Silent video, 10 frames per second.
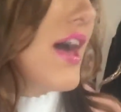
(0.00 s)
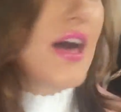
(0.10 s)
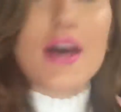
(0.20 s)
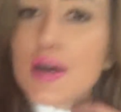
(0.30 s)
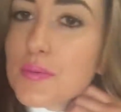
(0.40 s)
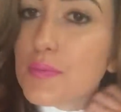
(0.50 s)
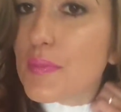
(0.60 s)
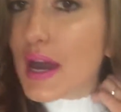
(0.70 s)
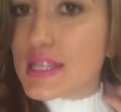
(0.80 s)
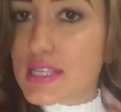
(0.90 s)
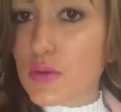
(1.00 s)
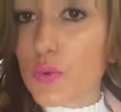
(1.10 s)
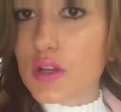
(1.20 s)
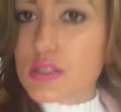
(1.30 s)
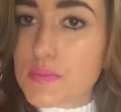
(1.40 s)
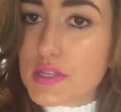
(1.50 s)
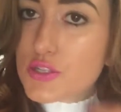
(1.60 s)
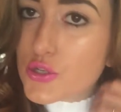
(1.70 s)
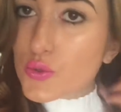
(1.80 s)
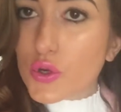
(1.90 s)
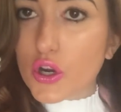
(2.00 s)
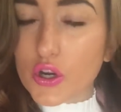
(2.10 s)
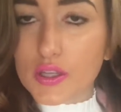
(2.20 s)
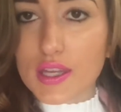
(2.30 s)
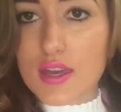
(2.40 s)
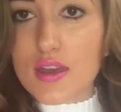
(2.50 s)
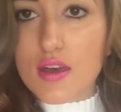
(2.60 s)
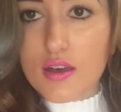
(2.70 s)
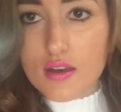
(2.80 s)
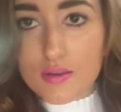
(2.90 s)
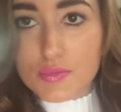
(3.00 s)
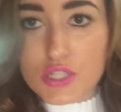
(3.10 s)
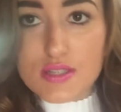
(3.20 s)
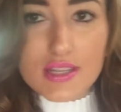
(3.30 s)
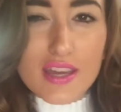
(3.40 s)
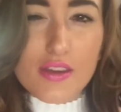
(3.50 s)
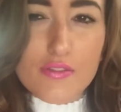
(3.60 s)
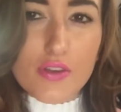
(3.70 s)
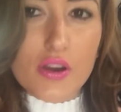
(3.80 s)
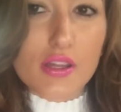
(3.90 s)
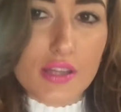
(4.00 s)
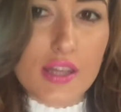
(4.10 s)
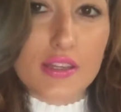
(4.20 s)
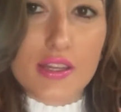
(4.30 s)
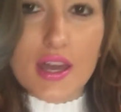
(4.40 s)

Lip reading: I didn't want it to be too curly, just like a very light